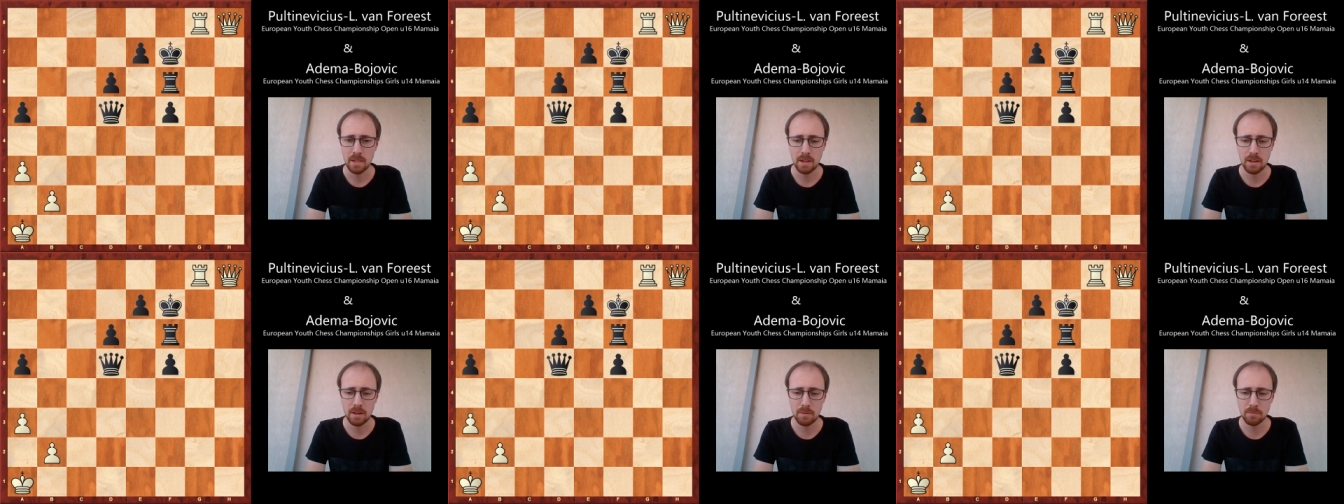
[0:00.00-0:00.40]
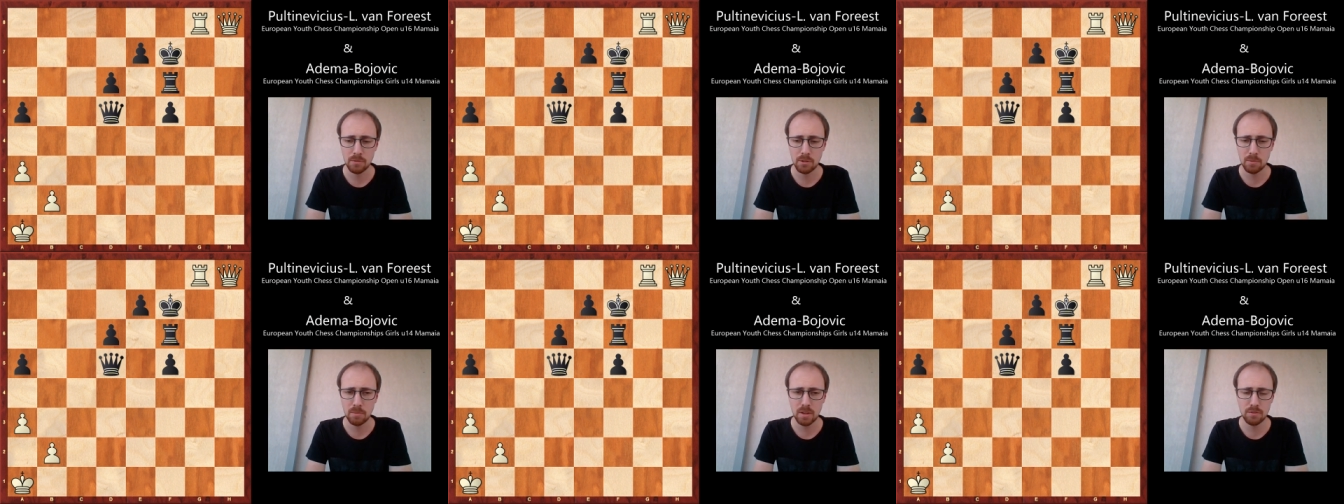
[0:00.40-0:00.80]
Um,
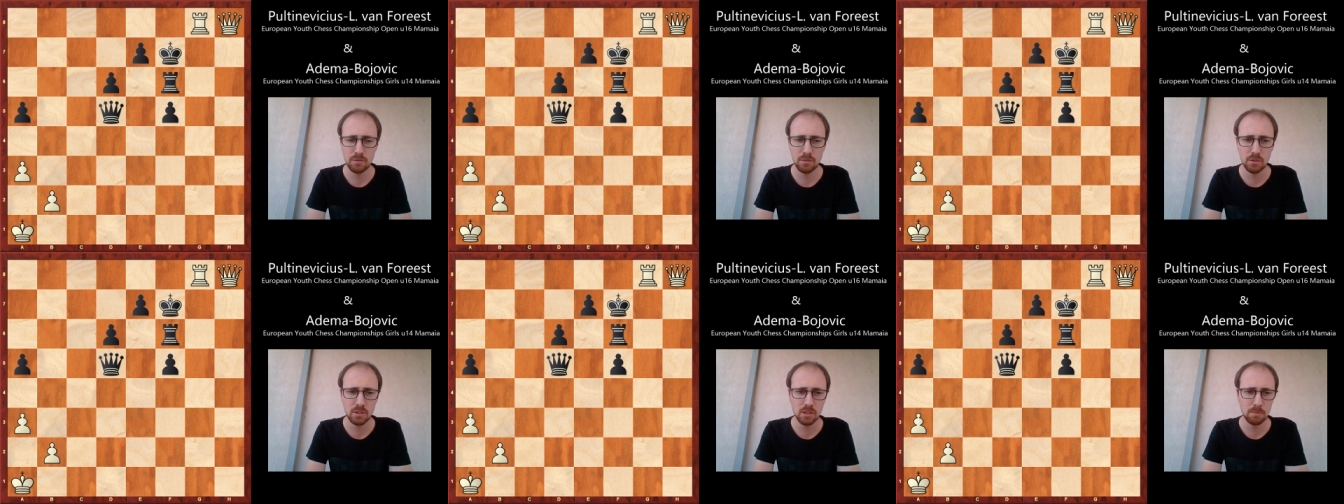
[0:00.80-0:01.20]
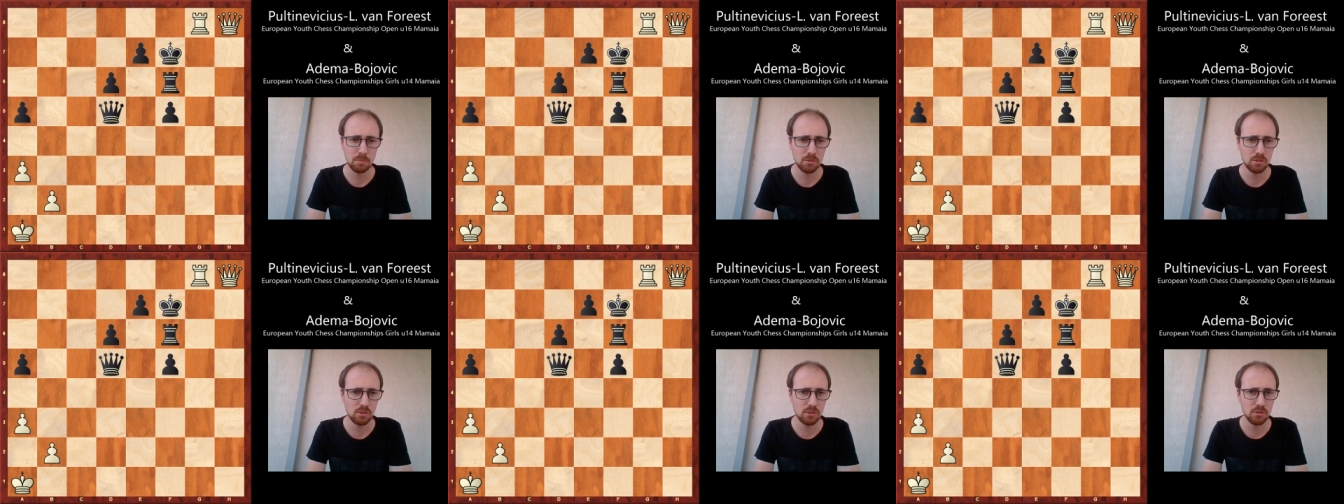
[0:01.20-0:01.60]
you might have looked at the
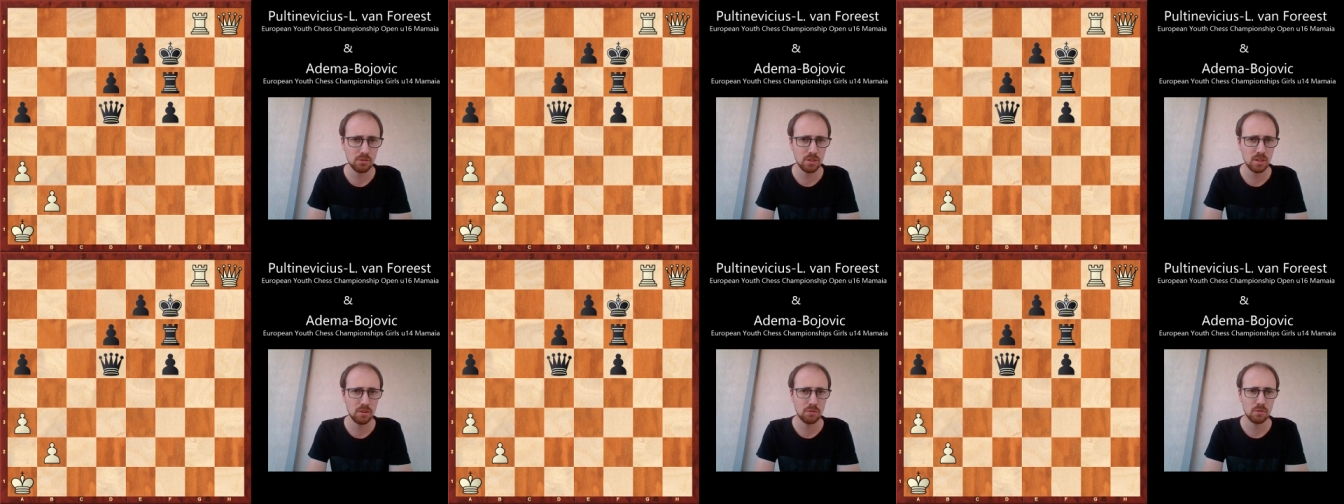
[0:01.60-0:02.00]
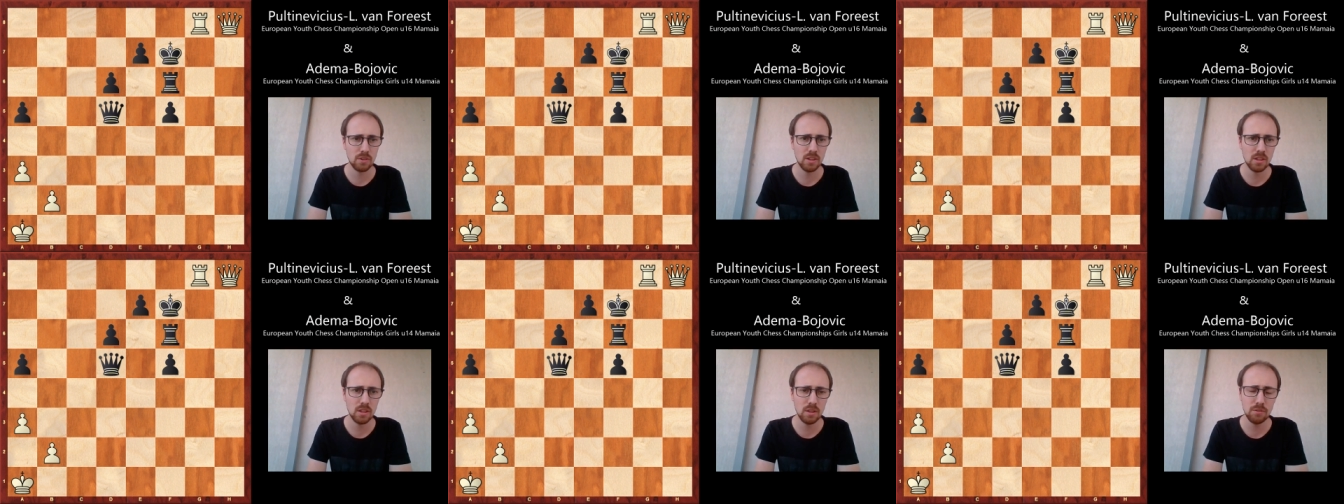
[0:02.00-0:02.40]
position yourself already.